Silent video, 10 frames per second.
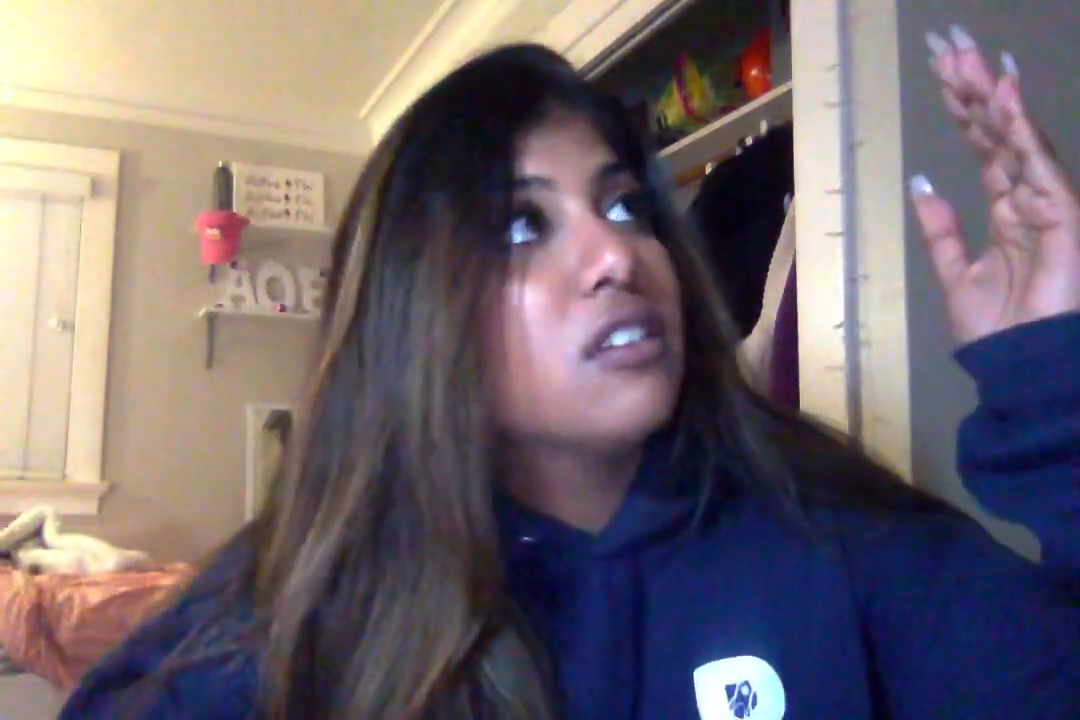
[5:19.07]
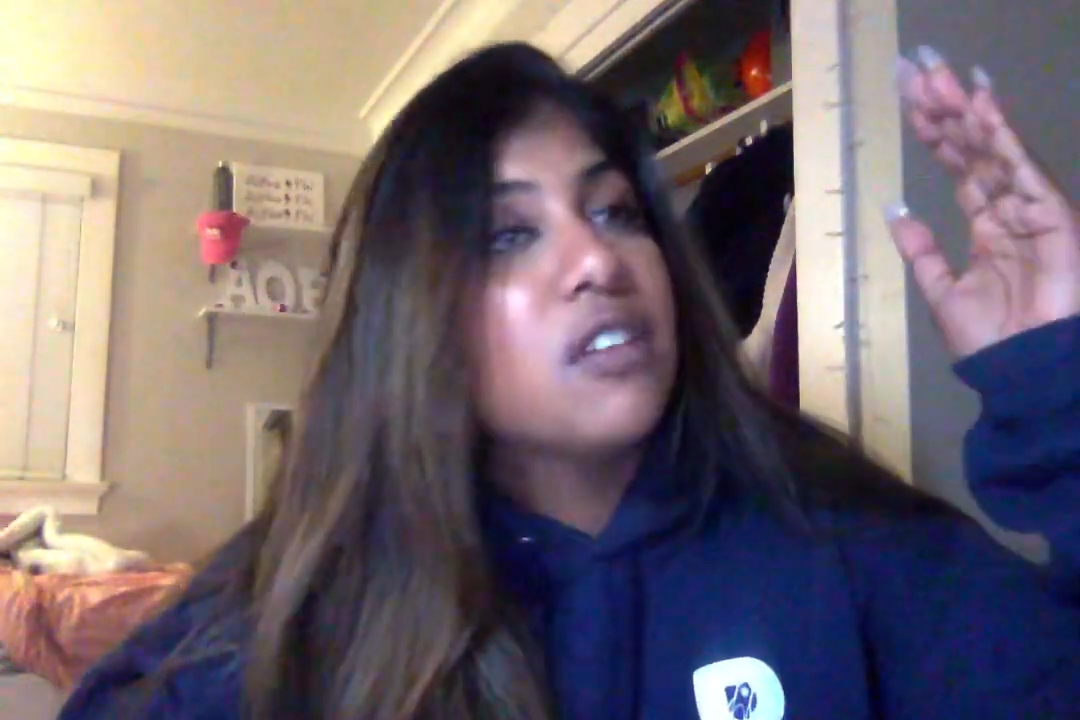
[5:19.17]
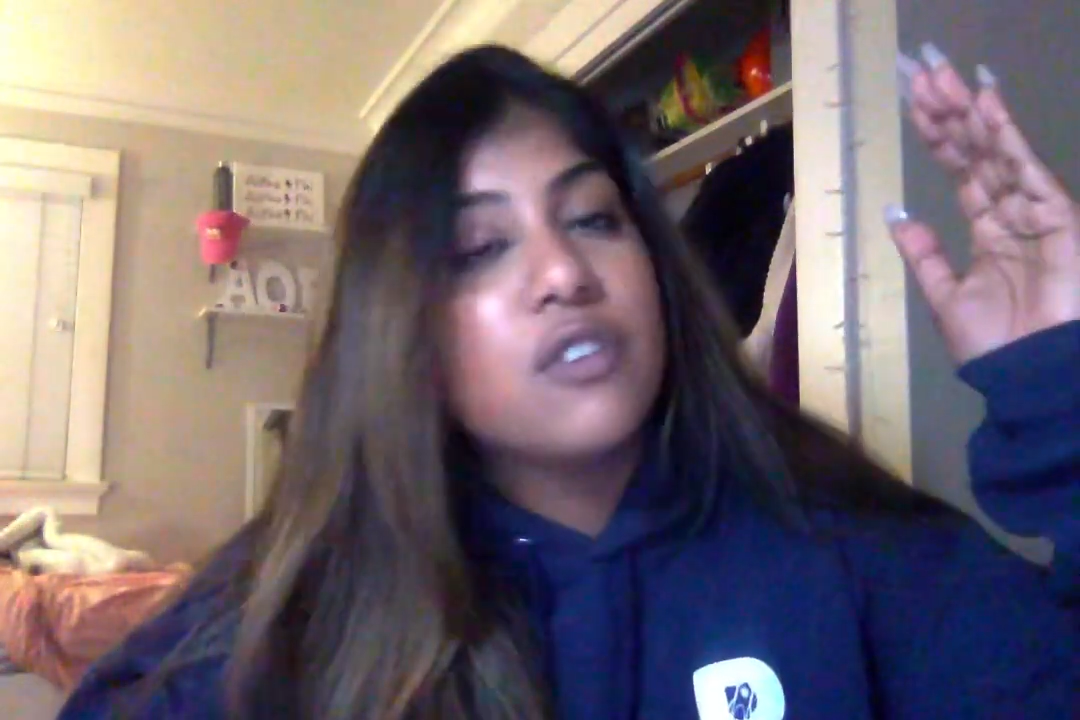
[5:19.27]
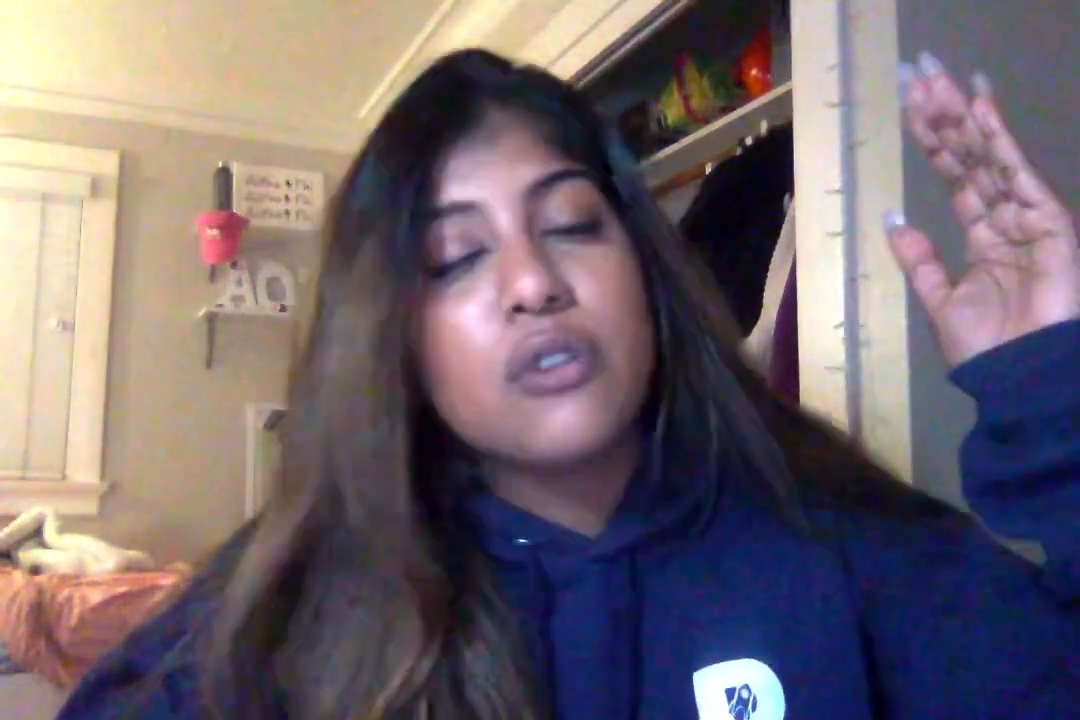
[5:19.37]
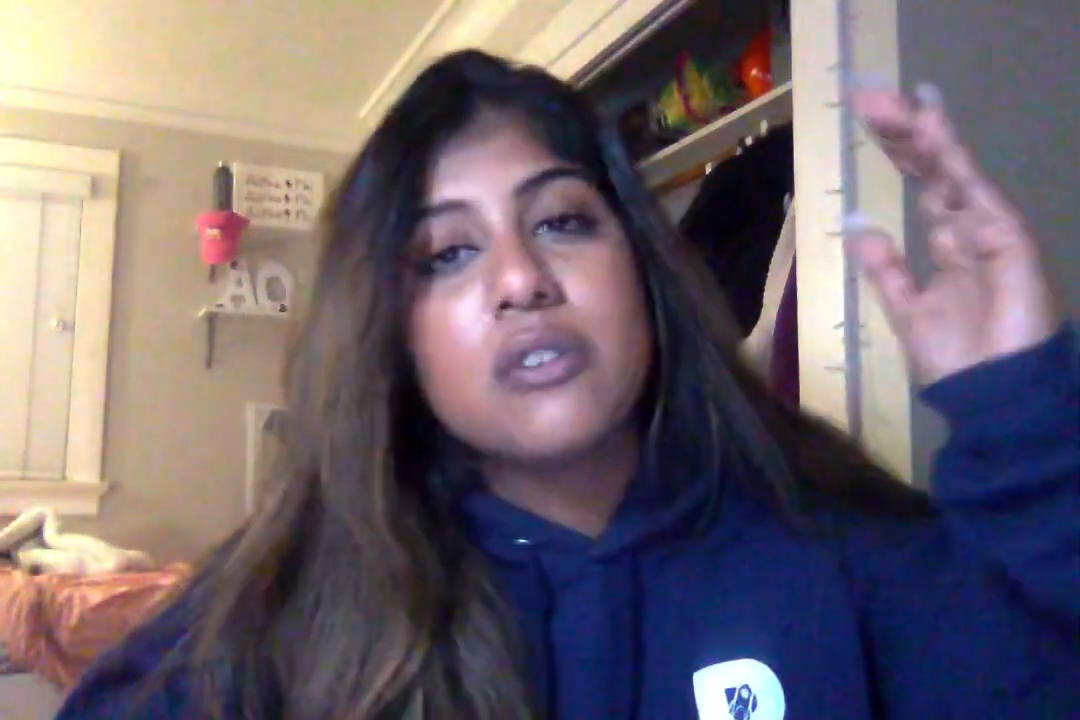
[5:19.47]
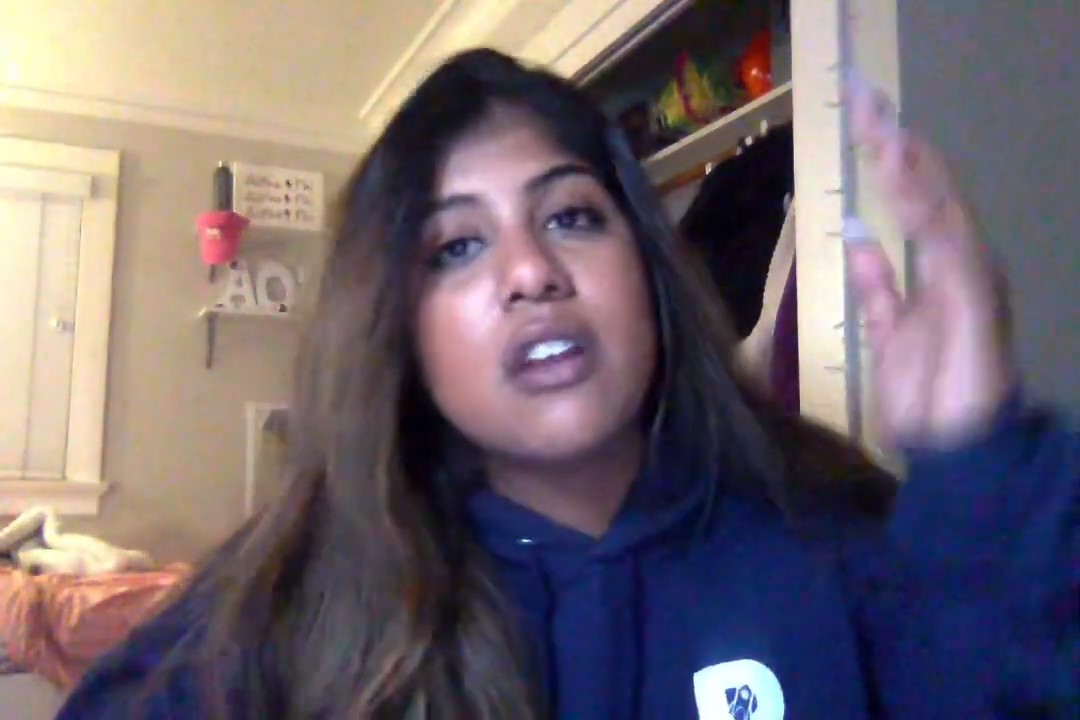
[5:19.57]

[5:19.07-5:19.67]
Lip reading: TV shows